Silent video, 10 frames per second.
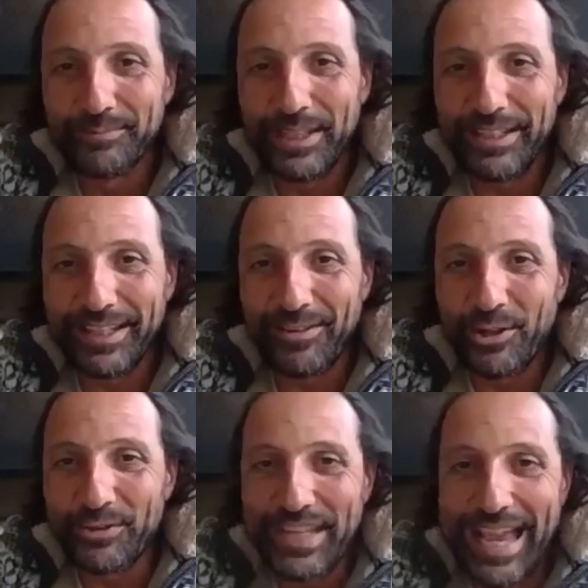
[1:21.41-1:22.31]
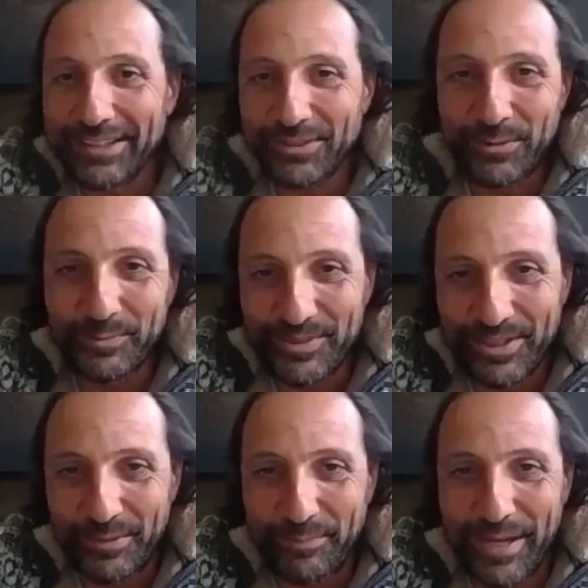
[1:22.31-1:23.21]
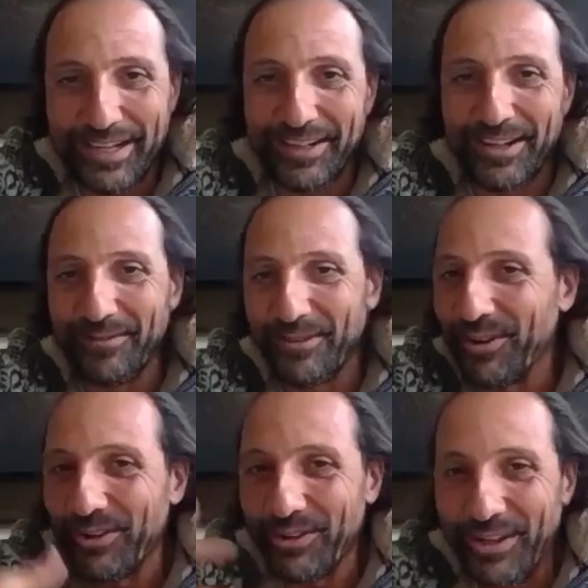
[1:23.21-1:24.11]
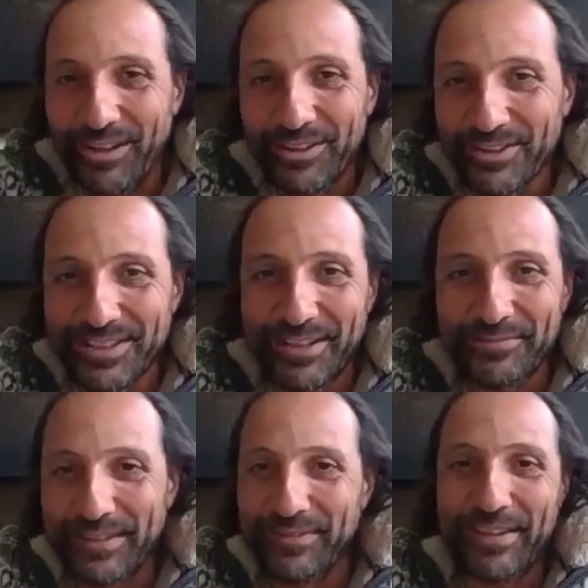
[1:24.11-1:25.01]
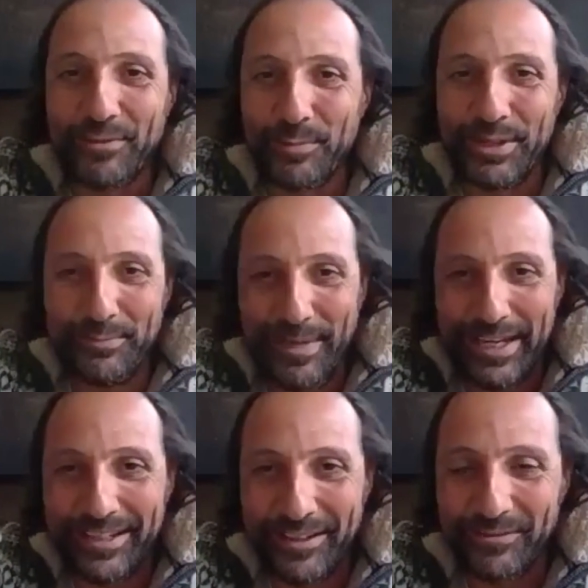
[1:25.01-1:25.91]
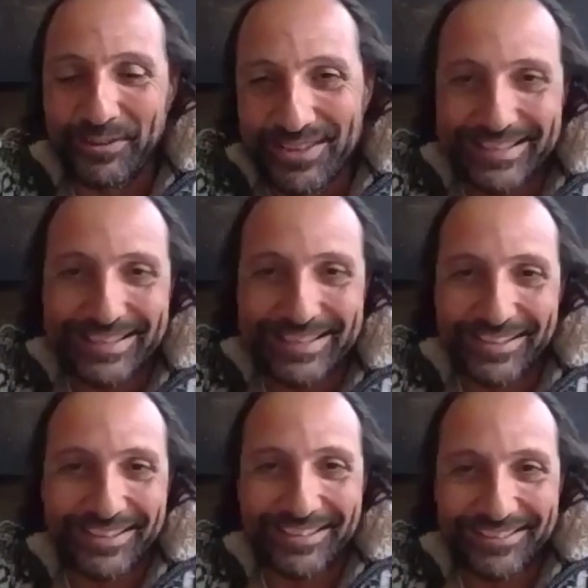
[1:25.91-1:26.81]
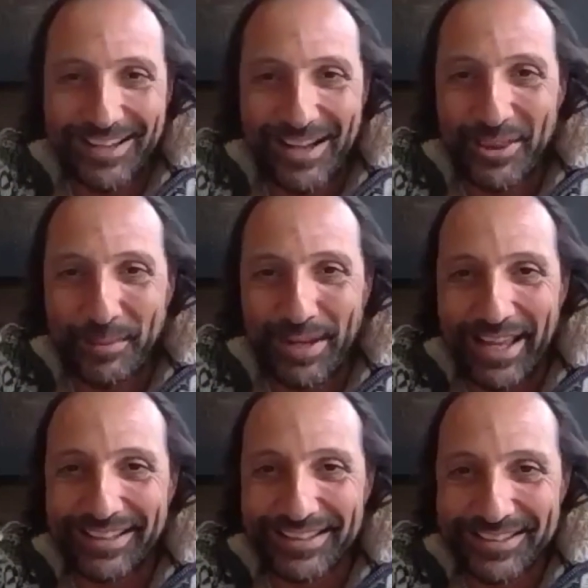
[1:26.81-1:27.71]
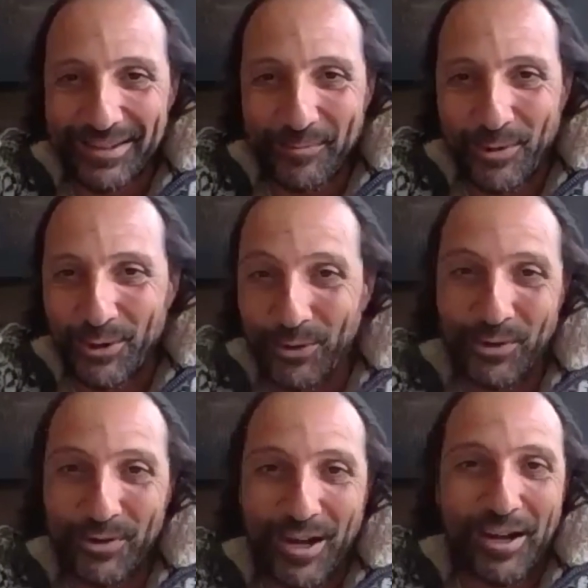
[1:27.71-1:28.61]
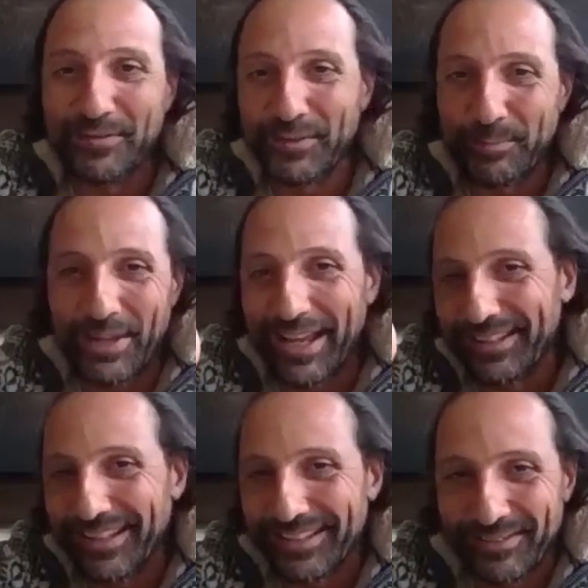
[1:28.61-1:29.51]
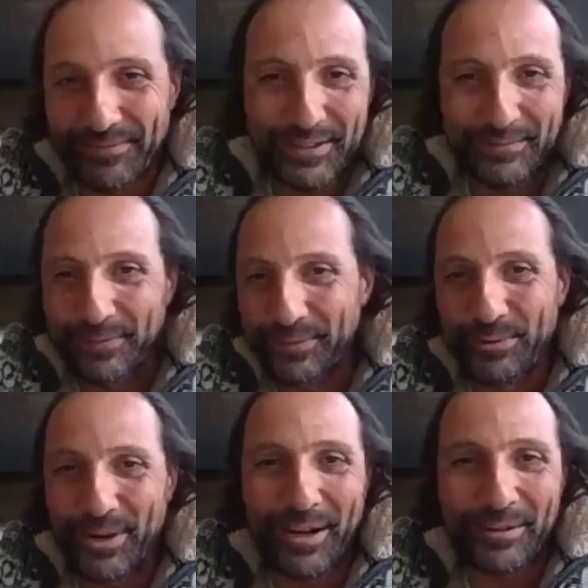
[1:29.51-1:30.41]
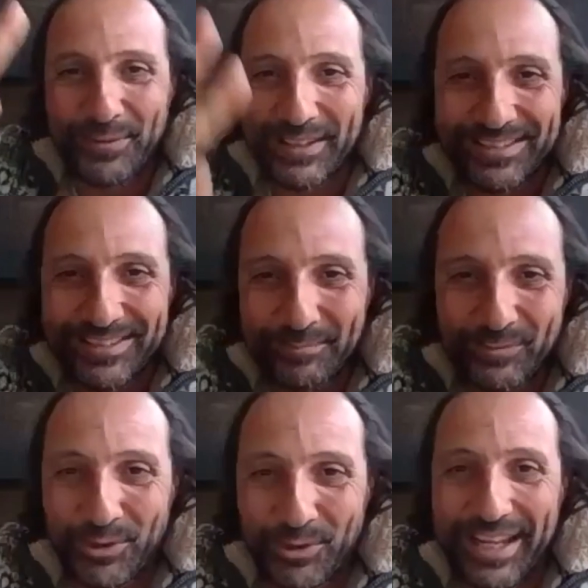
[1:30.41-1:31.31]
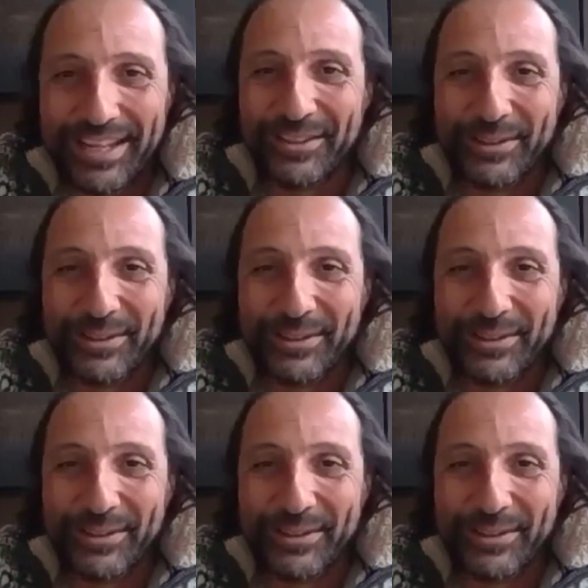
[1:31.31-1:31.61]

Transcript: meaning all the atoms they're made of, all all the stuff they've ever been made of is still on the planet somewhere or off the planet if it flew off in some tornado